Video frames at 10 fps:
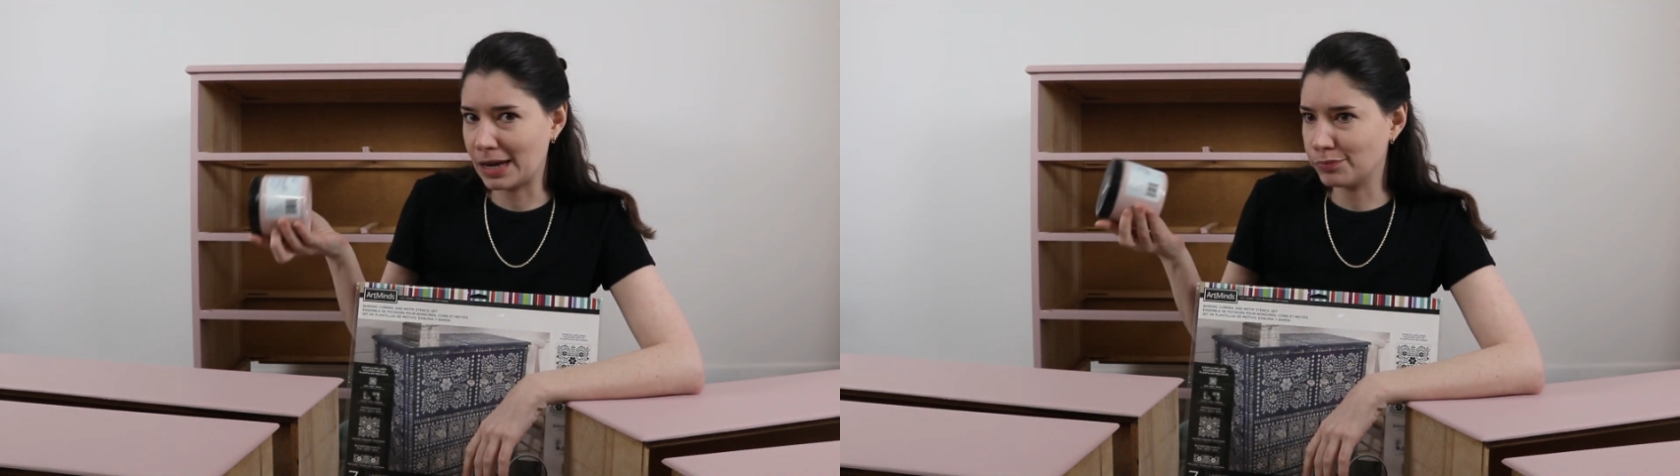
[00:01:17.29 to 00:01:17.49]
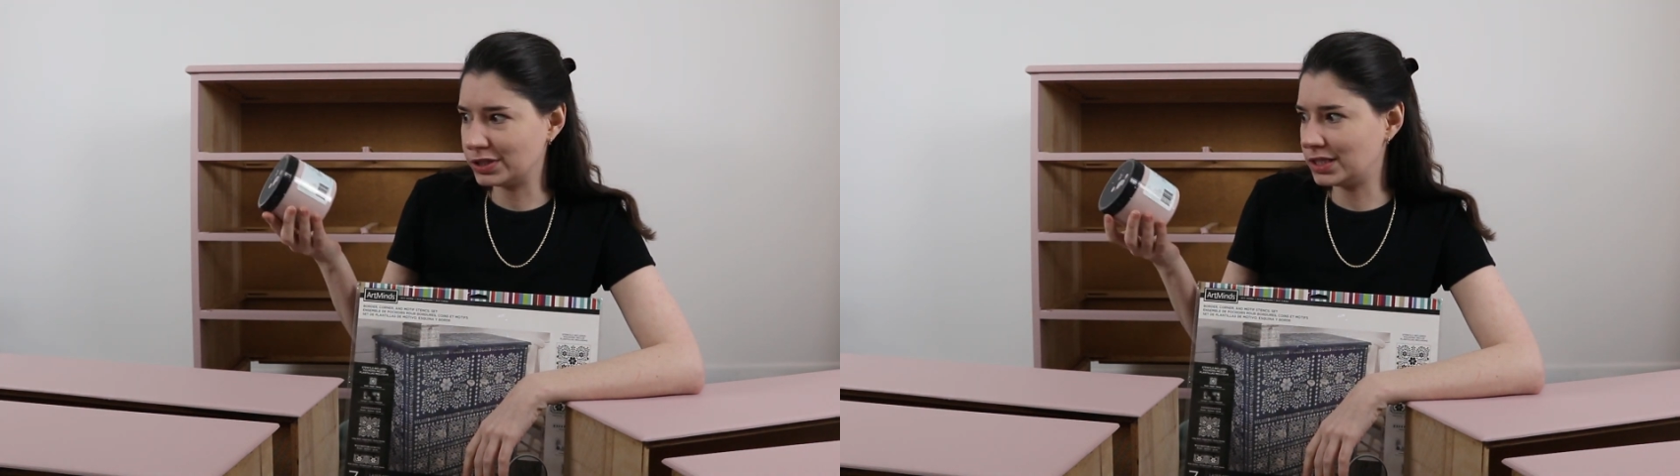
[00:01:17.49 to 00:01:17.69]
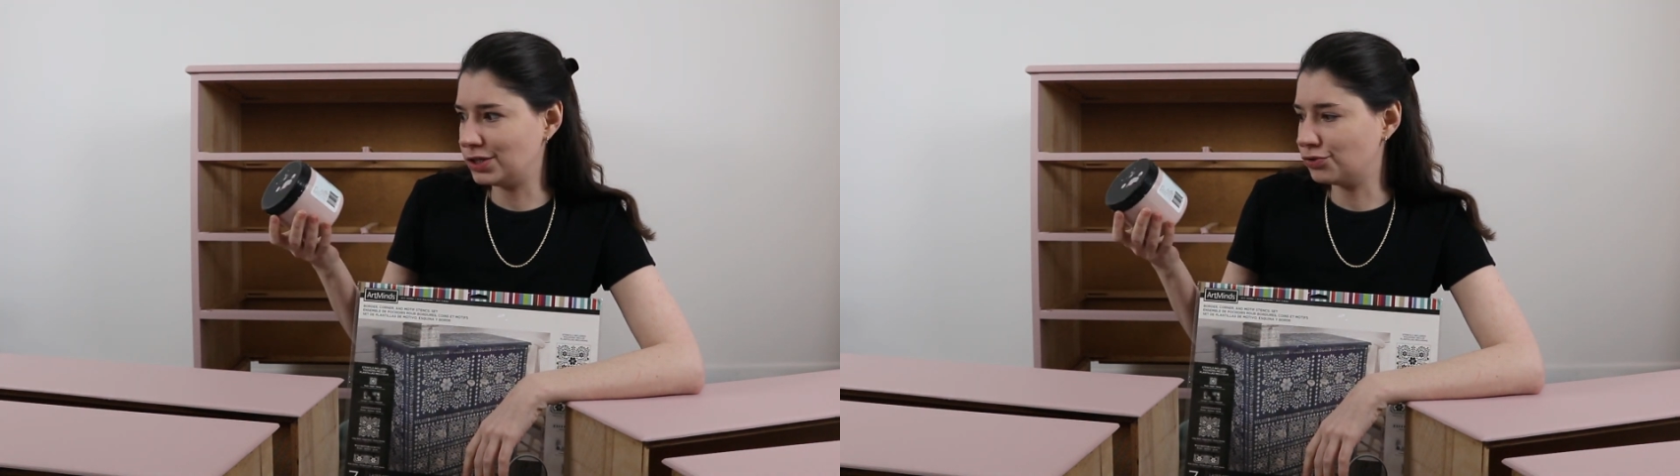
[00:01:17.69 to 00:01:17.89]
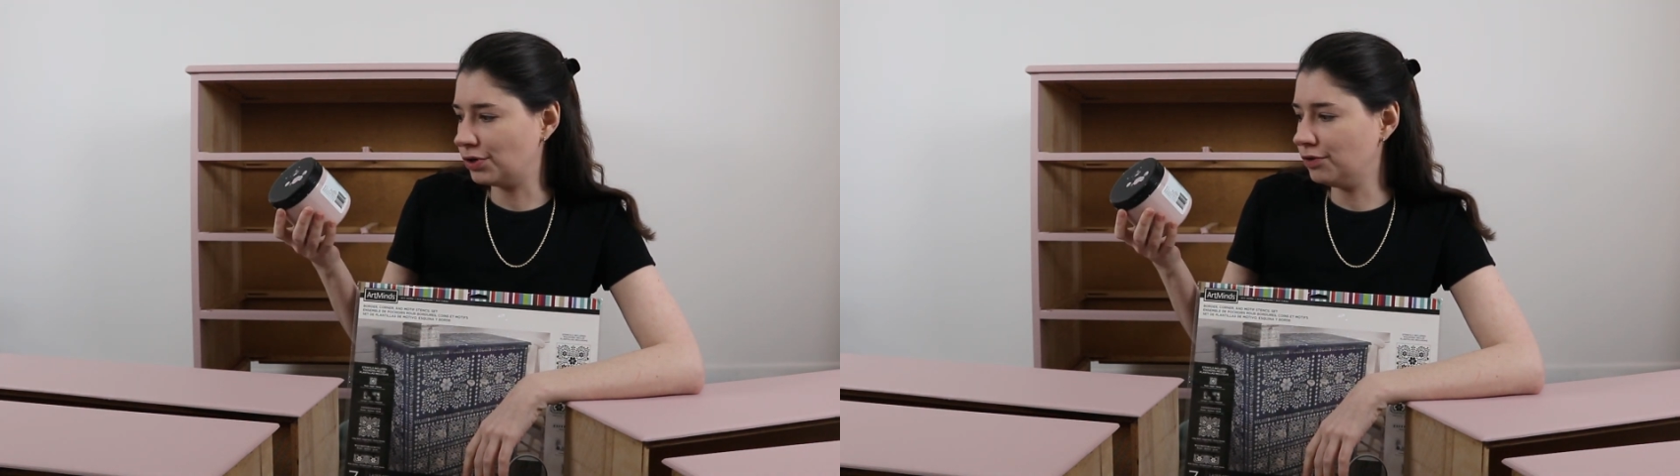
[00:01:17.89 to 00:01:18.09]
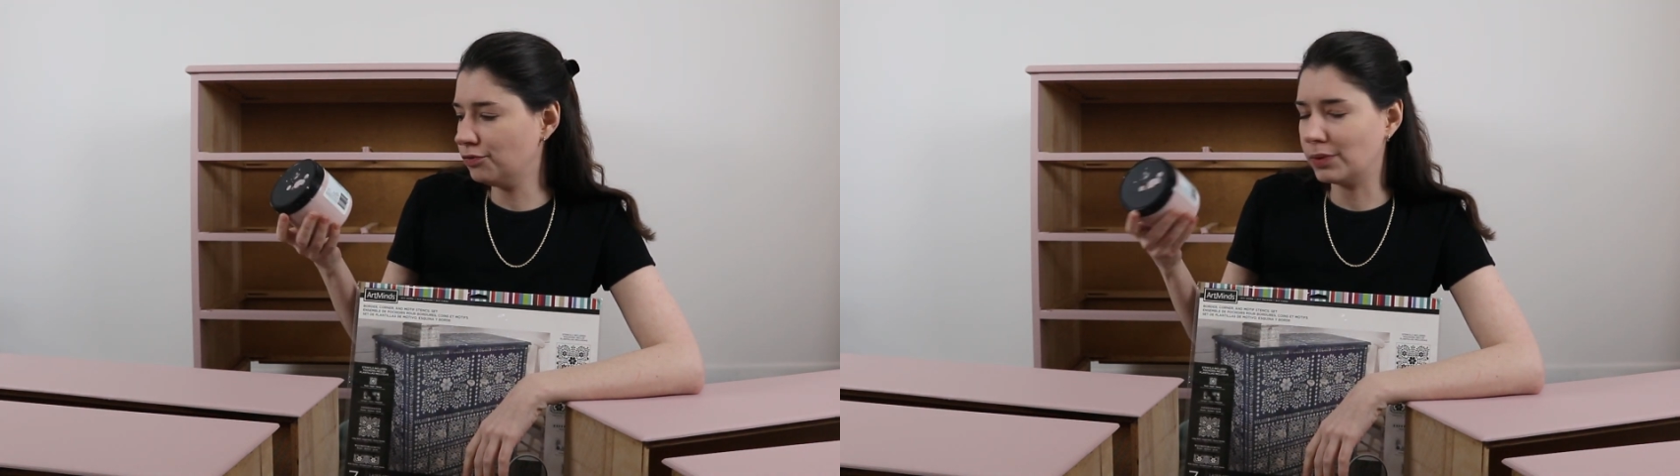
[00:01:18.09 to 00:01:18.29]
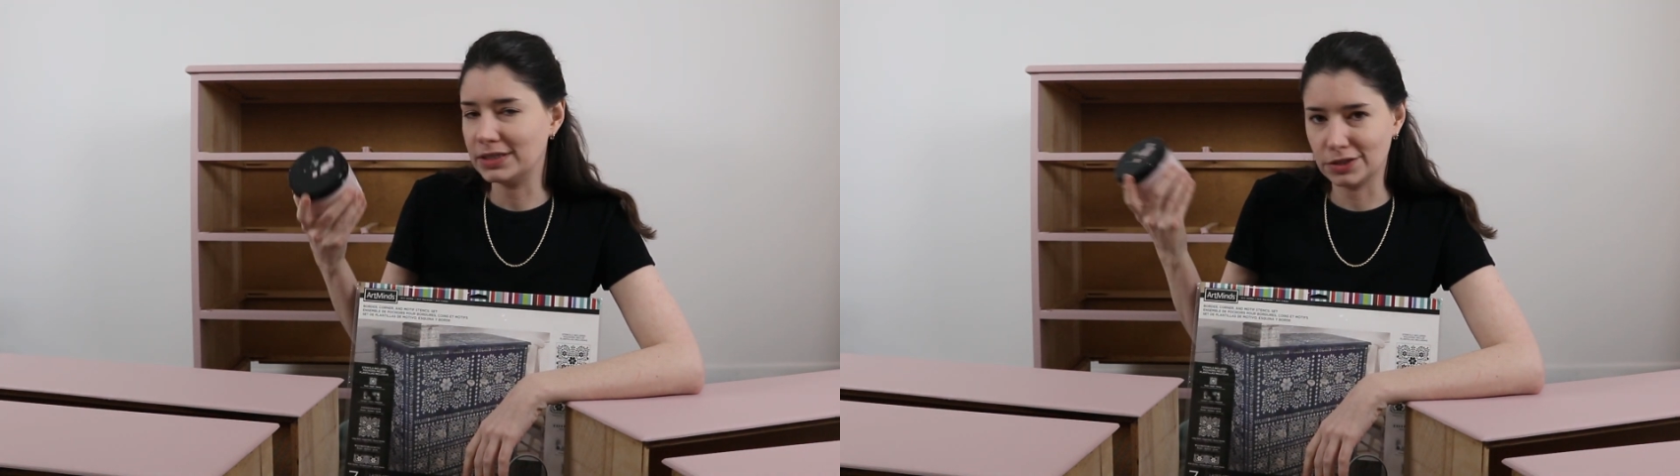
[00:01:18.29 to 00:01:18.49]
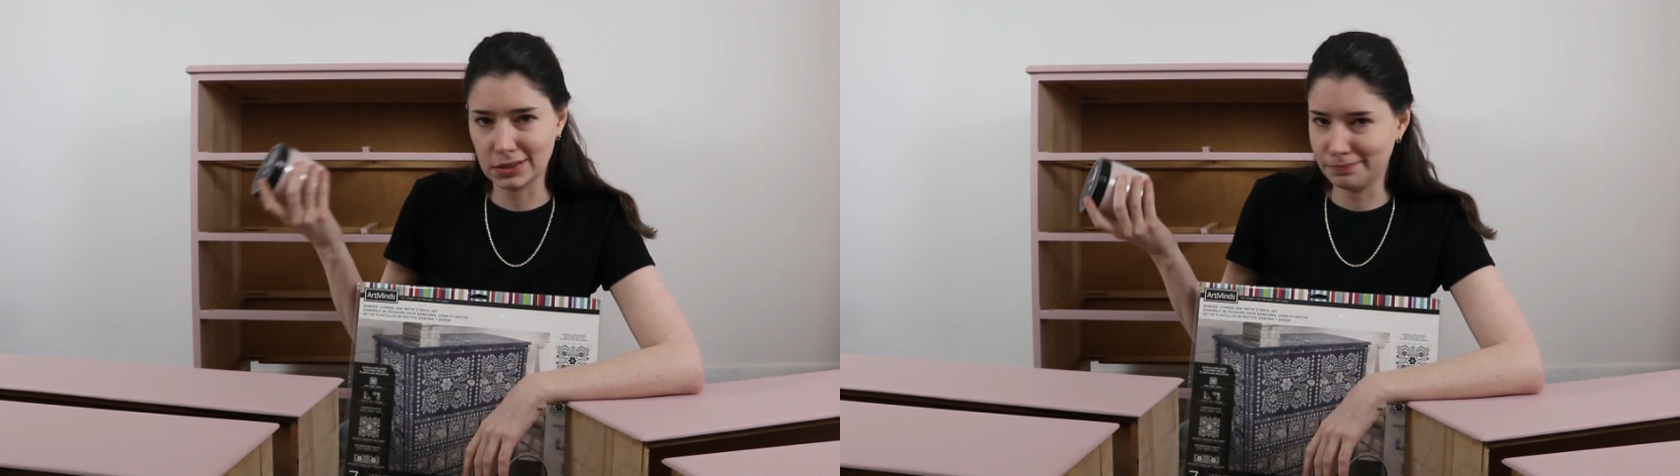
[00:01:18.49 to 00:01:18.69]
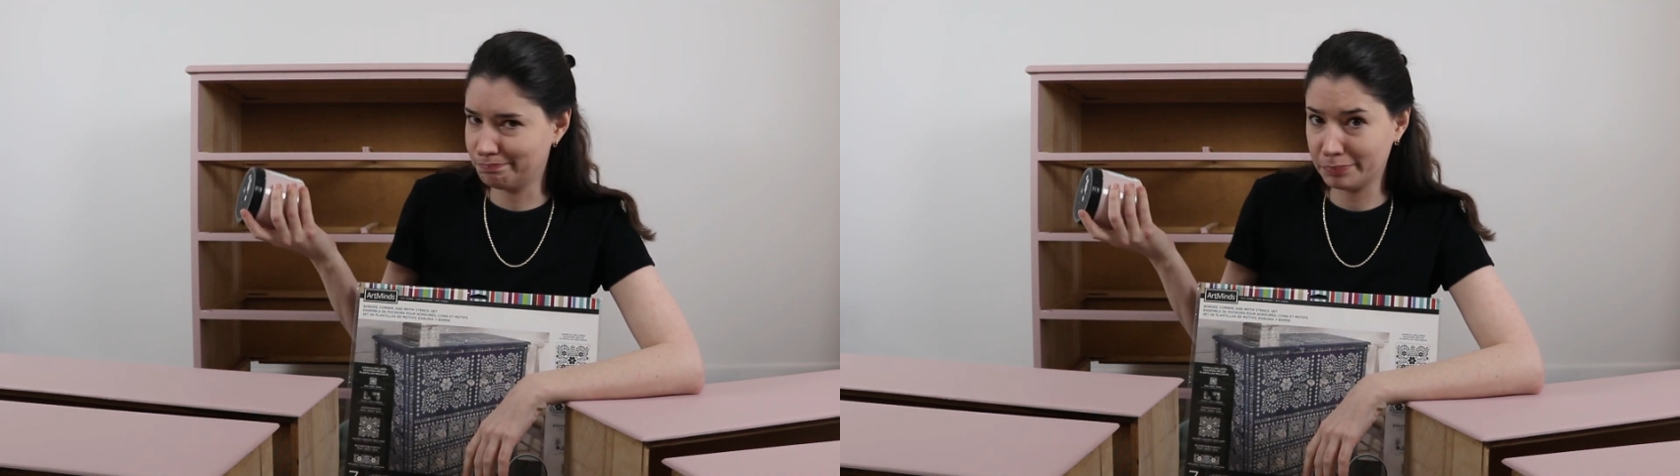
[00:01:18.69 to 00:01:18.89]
Emperor's New Groove, which is